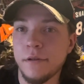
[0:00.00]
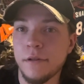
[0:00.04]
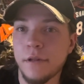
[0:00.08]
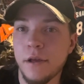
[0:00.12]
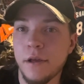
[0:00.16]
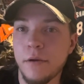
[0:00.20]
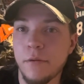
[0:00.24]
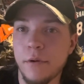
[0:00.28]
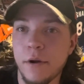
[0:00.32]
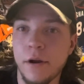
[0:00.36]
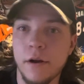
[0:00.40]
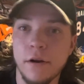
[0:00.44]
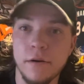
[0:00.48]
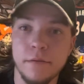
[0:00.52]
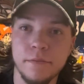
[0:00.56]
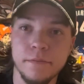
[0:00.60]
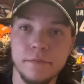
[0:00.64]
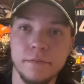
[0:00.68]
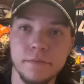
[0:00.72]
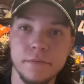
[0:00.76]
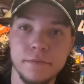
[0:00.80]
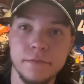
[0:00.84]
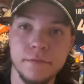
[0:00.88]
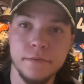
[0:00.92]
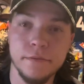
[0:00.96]
they wear them
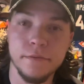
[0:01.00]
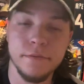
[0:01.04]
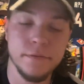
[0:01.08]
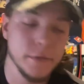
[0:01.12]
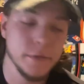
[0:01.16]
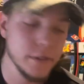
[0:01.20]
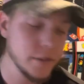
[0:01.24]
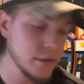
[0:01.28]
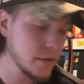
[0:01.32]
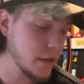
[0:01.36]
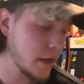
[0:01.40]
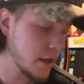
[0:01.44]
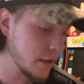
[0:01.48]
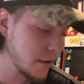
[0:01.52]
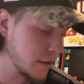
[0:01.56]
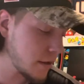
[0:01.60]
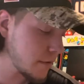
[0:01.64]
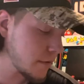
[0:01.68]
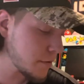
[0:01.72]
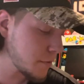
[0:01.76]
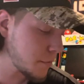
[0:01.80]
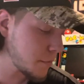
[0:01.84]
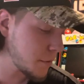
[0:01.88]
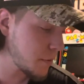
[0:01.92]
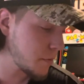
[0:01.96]
because I
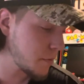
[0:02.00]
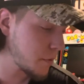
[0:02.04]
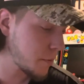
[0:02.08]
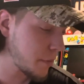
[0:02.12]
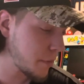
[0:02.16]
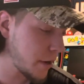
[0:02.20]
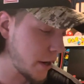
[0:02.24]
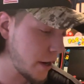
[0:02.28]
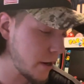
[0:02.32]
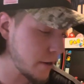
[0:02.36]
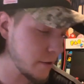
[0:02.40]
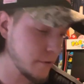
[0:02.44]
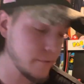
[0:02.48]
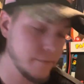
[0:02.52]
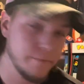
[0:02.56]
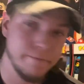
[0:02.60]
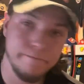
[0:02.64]
love to be prepared.